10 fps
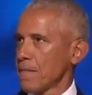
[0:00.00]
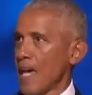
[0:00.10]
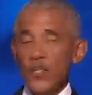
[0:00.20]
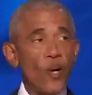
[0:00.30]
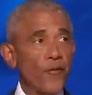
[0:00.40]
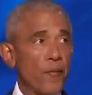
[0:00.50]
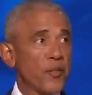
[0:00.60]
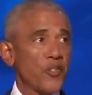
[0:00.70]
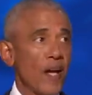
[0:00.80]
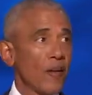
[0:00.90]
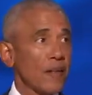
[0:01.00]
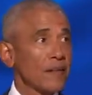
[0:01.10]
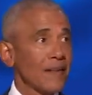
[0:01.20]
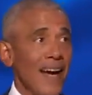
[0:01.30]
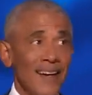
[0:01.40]
As you heard from Michelle,
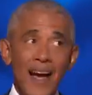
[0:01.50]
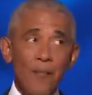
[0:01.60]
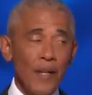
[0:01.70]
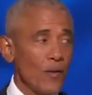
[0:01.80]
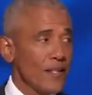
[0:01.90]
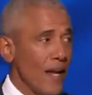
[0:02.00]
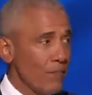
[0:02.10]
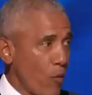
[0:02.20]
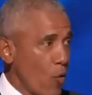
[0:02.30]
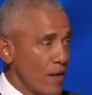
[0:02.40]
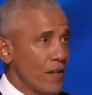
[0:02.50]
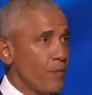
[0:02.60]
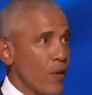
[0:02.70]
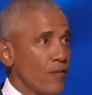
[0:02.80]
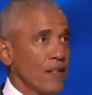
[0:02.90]
Kamala was not born into
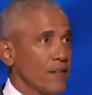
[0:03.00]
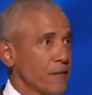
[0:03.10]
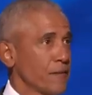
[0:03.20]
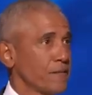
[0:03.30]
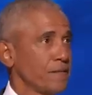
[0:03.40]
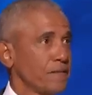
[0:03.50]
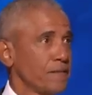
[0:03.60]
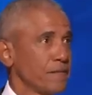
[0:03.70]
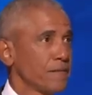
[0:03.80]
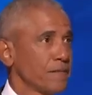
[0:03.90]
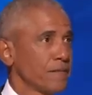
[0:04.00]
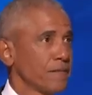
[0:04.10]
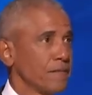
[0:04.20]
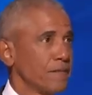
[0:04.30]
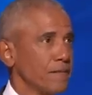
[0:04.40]
privilege.
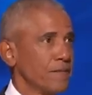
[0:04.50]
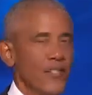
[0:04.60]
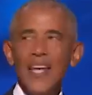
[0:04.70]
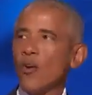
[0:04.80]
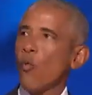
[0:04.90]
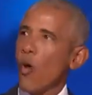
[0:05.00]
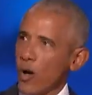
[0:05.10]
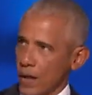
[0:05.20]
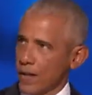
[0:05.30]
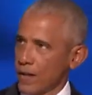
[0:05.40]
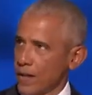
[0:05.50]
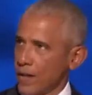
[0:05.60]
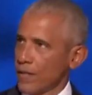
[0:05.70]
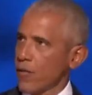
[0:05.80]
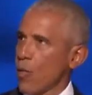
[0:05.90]
She had to
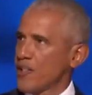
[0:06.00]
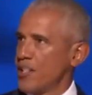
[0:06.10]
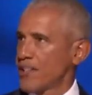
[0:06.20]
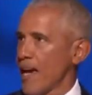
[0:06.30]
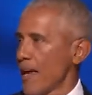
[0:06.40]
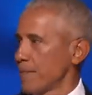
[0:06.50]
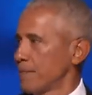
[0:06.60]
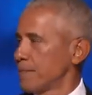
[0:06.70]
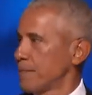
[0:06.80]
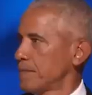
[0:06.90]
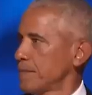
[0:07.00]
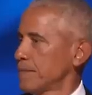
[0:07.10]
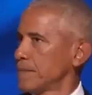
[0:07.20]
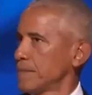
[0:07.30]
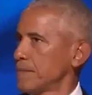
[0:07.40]
work for what she's got.
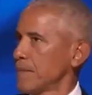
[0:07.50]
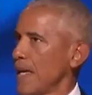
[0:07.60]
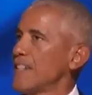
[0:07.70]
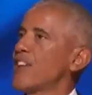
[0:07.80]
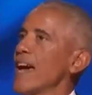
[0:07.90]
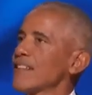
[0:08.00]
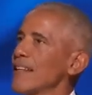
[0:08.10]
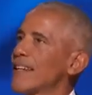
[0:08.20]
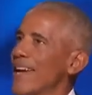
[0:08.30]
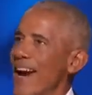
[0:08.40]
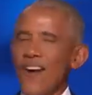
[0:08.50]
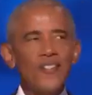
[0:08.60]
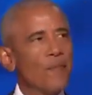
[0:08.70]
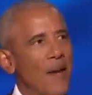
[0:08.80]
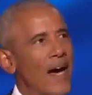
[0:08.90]
And she actually
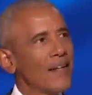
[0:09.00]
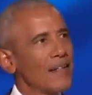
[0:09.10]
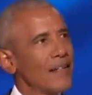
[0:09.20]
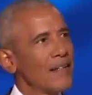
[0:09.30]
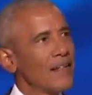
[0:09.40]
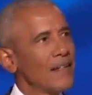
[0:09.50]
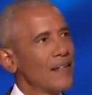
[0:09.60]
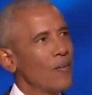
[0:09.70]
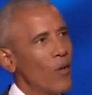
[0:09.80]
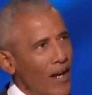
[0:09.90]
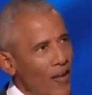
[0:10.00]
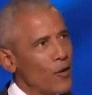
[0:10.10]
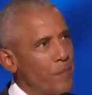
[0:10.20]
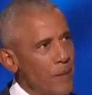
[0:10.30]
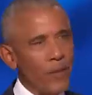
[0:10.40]
cares about what other
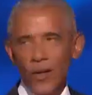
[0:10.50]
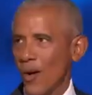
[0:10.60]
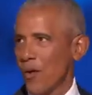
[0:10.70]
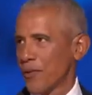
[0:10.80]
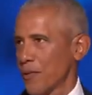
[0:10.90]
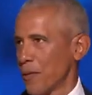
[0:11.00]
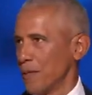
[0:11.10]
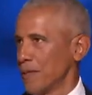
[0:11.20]
people are going through.